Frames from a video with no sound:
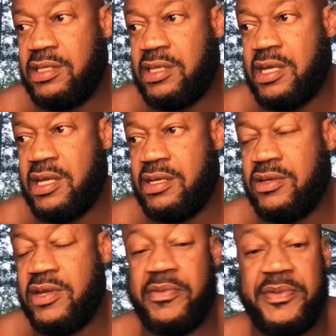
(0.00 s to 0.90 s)

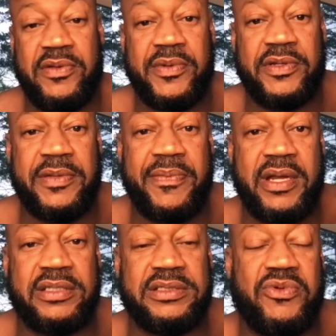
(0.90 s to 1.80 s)
There won't be no birthday
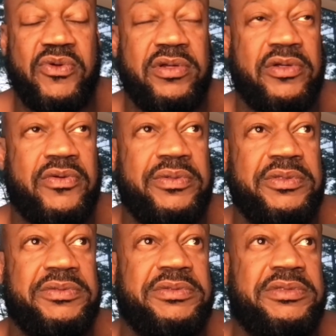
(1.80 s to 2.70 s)
party because I'm going on a
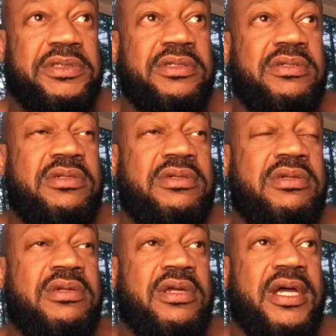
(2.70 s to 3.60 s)
cruise.
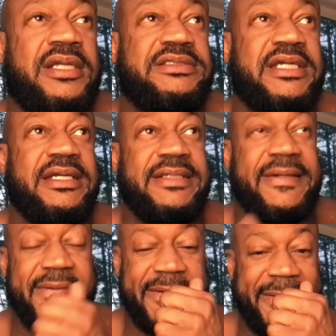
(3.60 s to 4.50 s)
I decided to
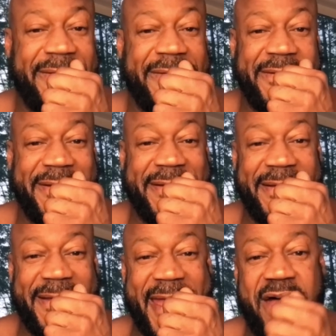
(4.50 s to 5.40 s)
go on a cruise and get
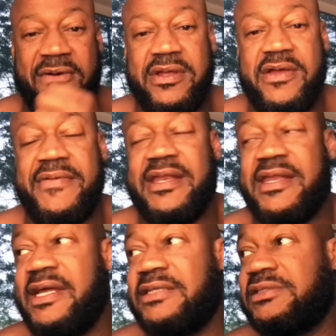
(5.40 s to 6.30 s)
out of
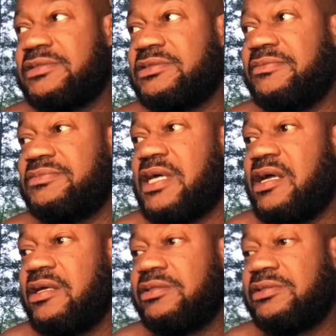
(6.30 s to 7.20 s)
Atlanta because I'm
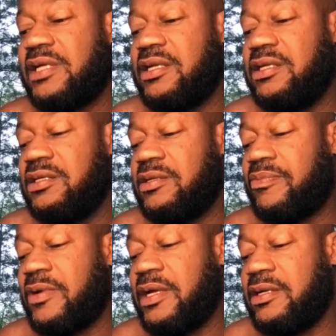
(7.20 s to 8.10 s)
tired and I needed a
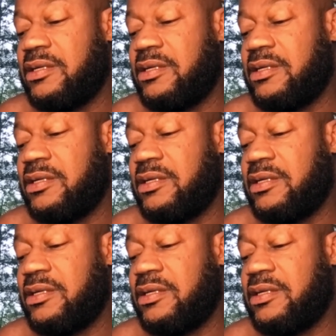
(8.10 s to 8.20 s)
break.